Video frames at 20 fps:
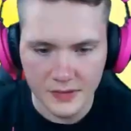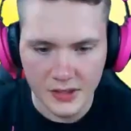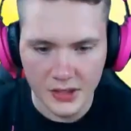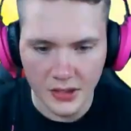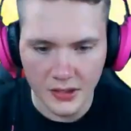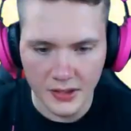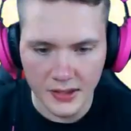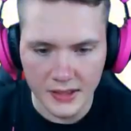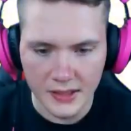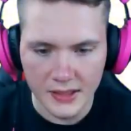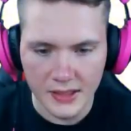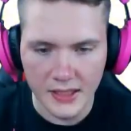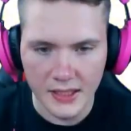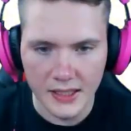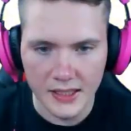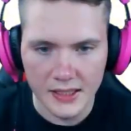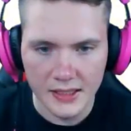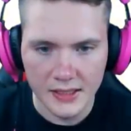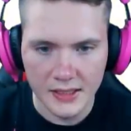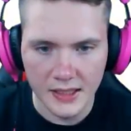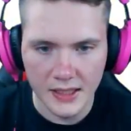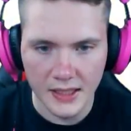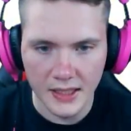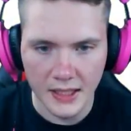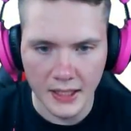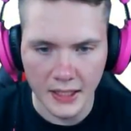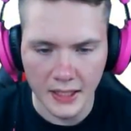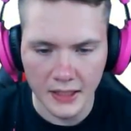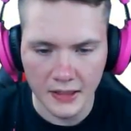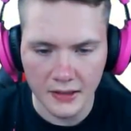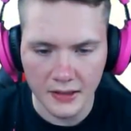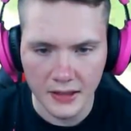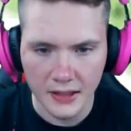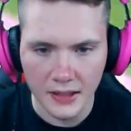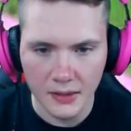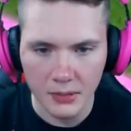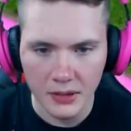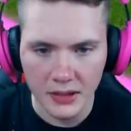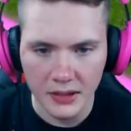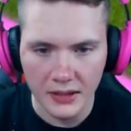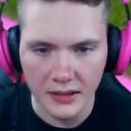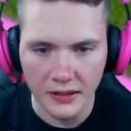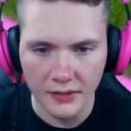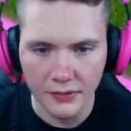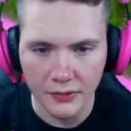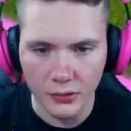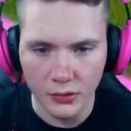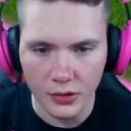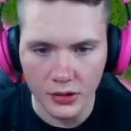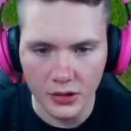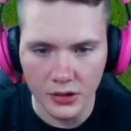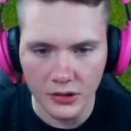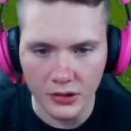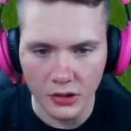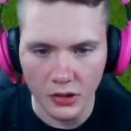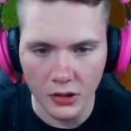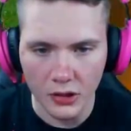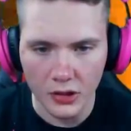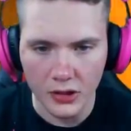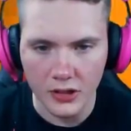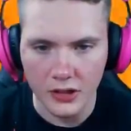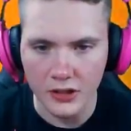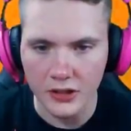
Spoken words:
So this is the healing ability for the dark